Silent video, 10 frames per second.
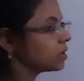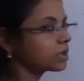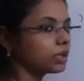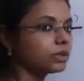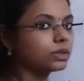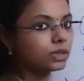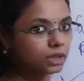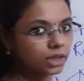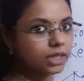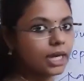was
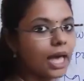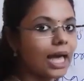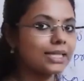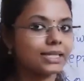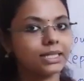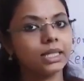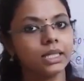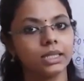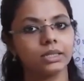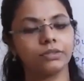considered as the
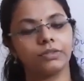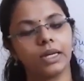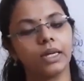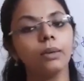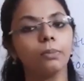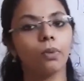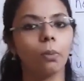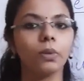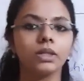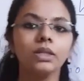defining
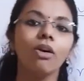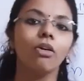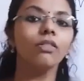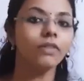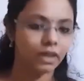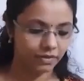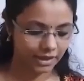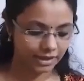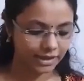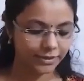property of living
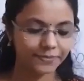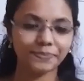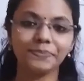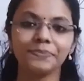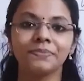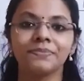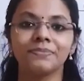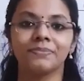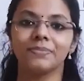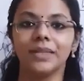thing.
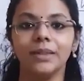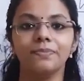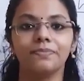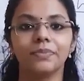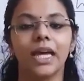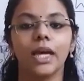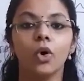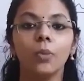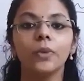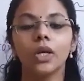Yeah, I
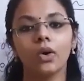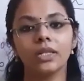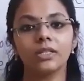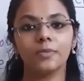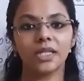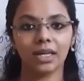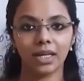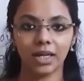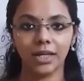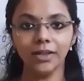hope the concepts are
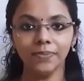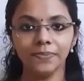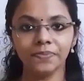clear.